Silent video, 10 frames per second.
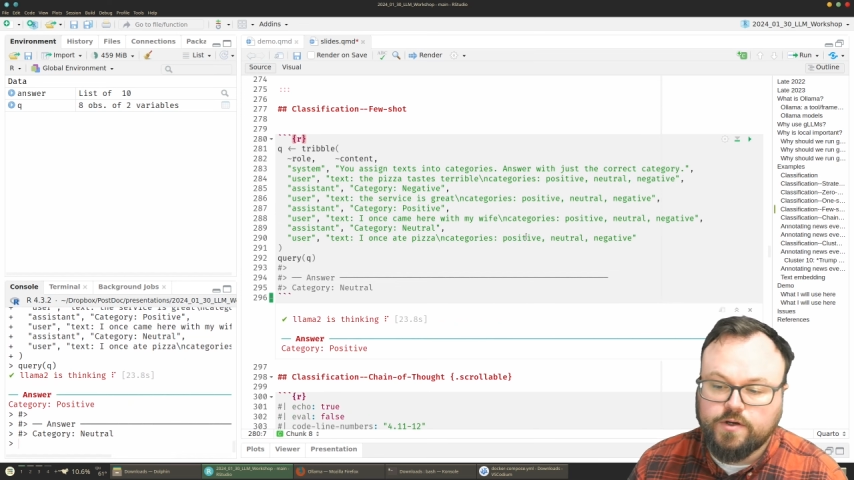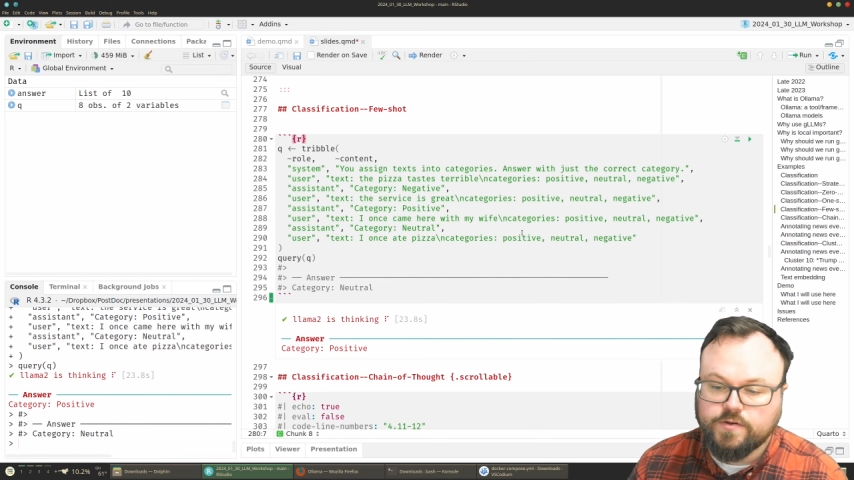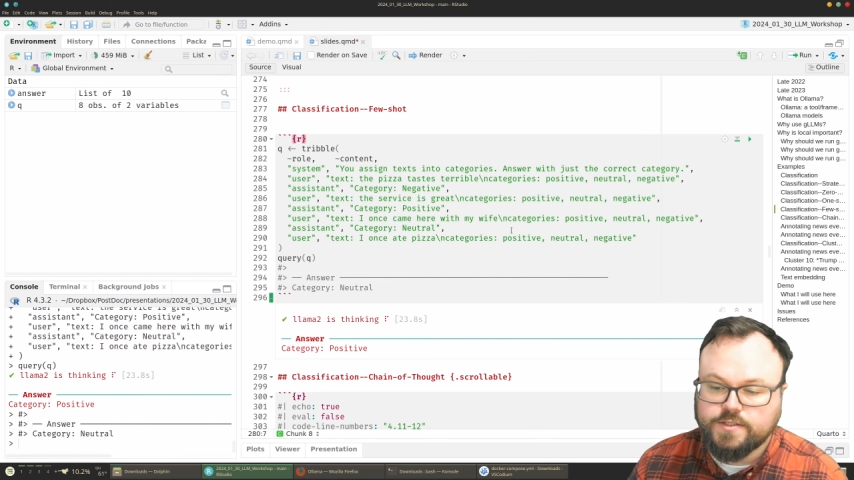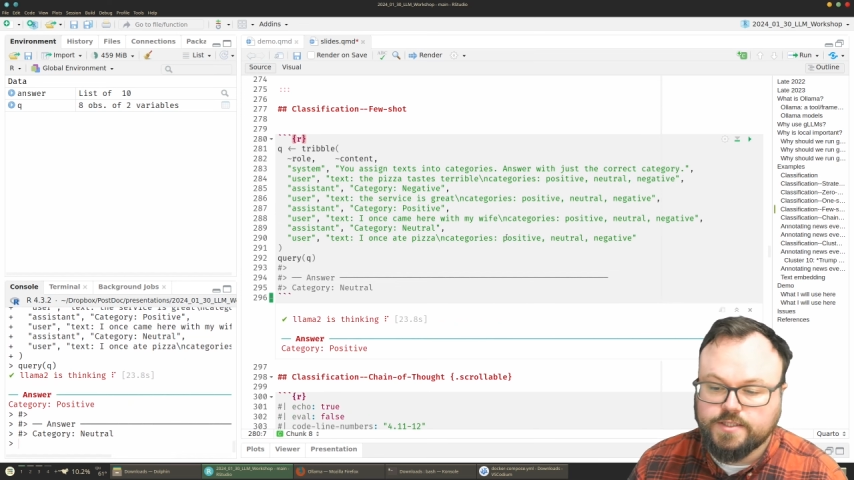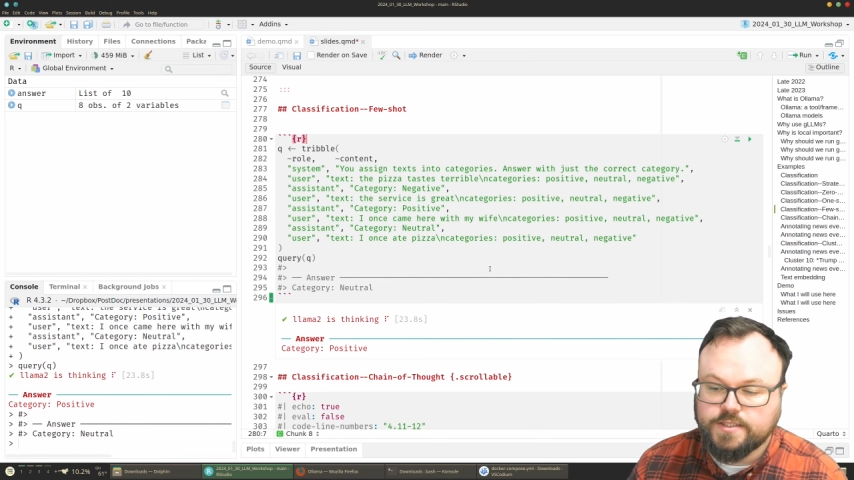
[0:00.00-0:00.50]

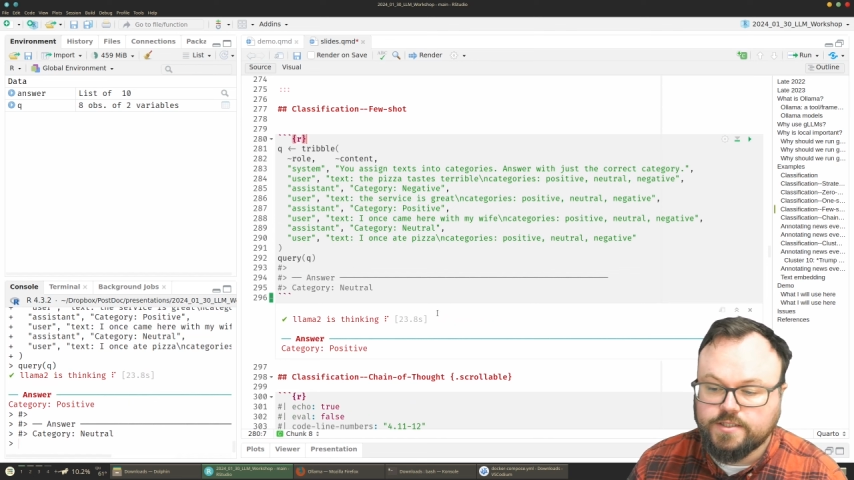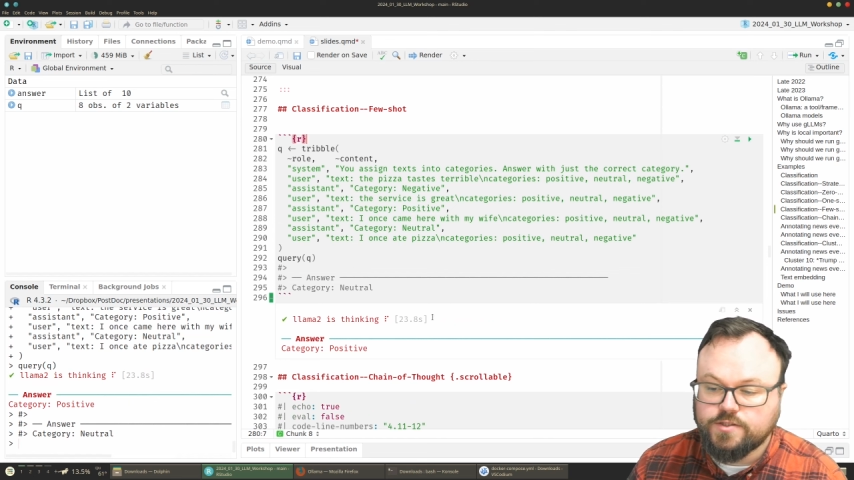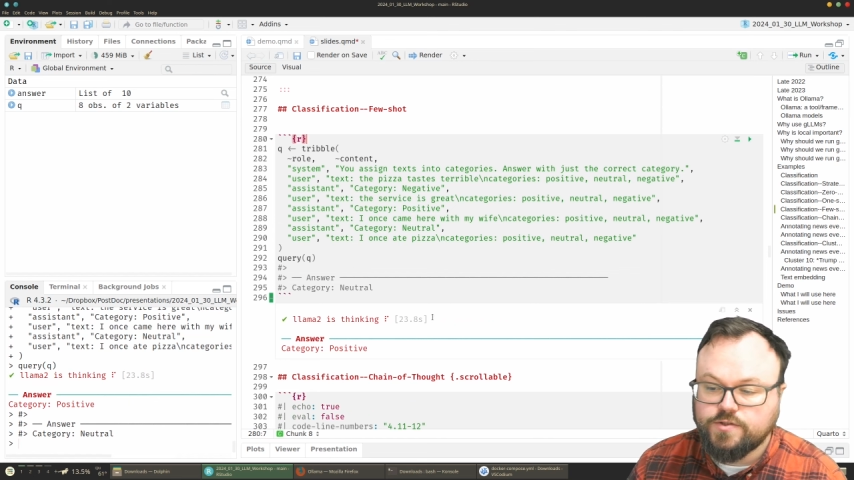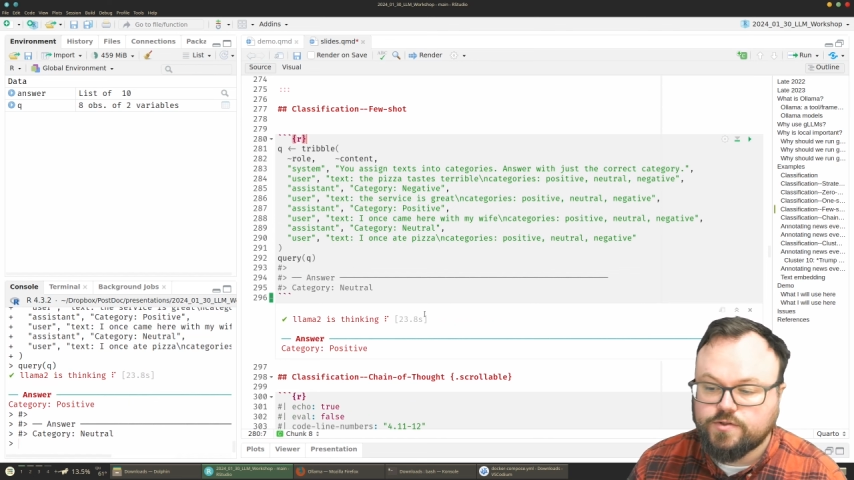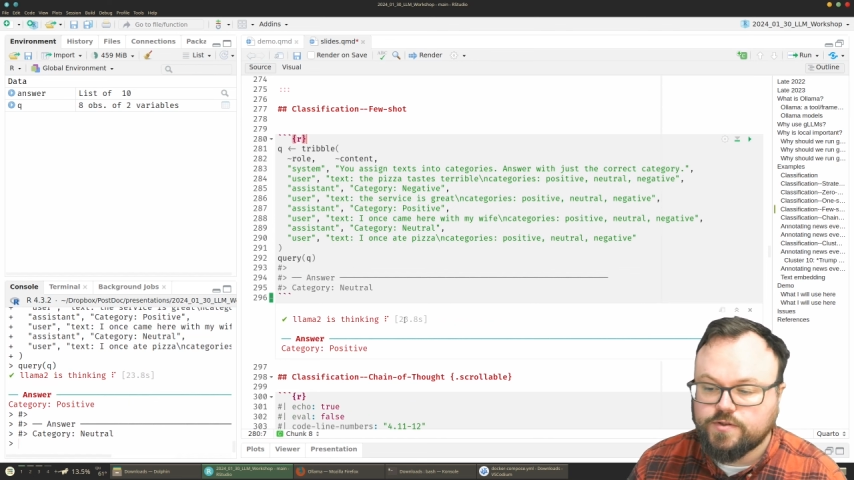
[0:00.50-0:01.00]
codes this as
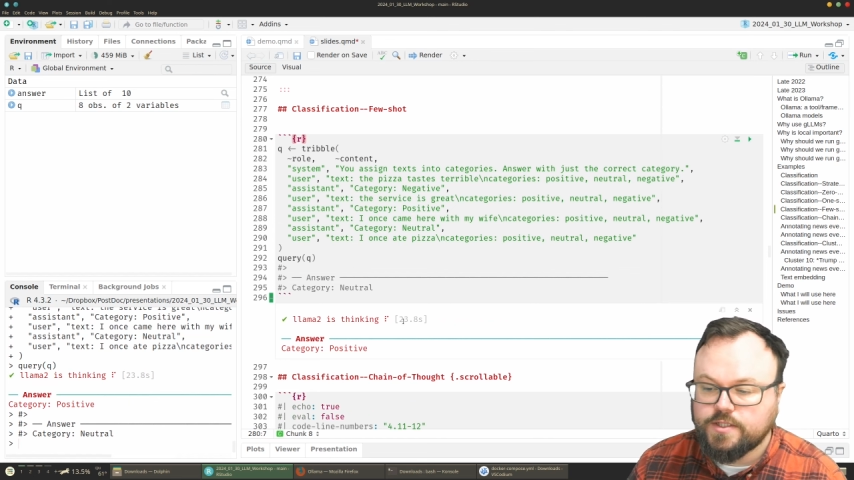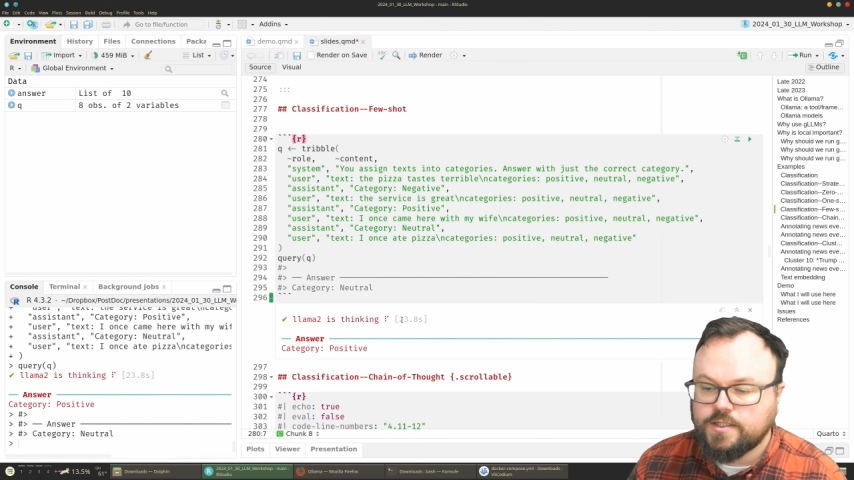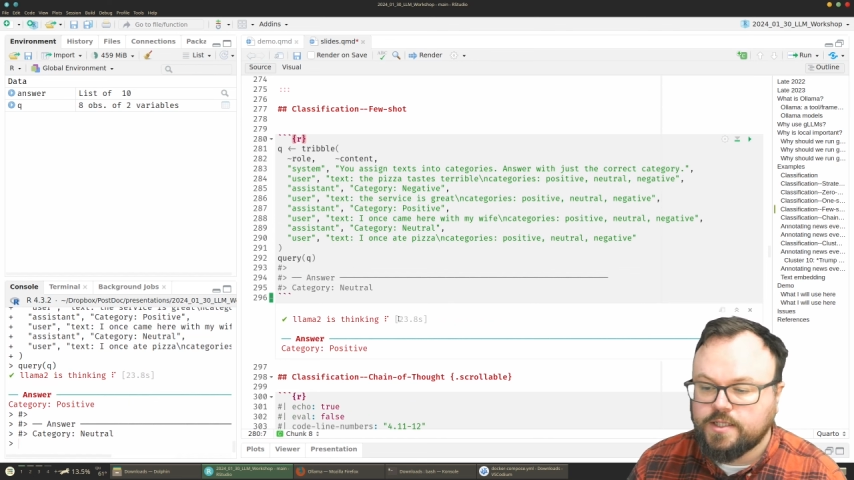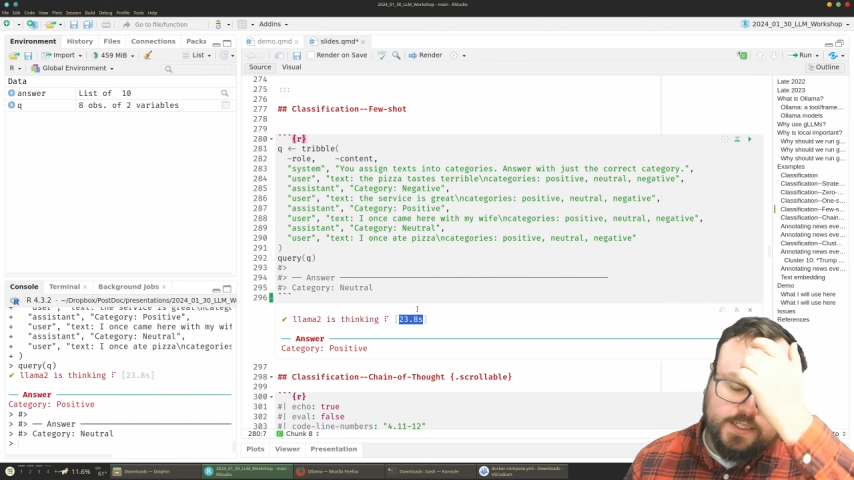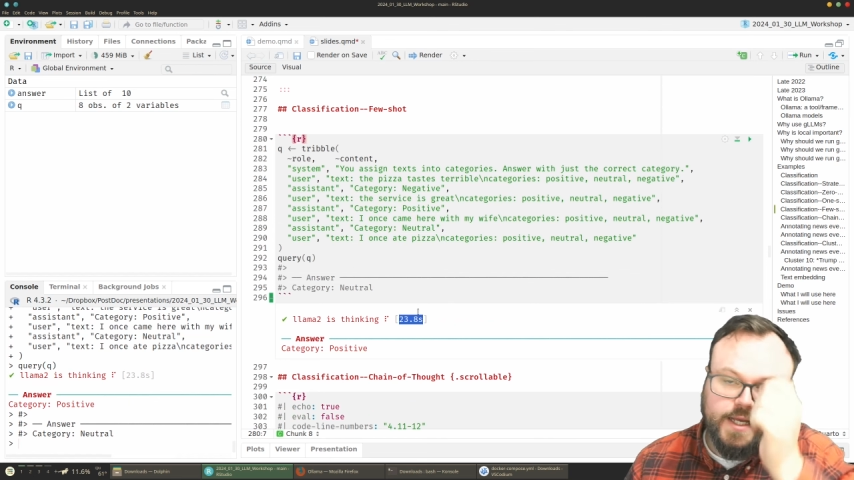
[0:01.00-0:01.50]
neutral.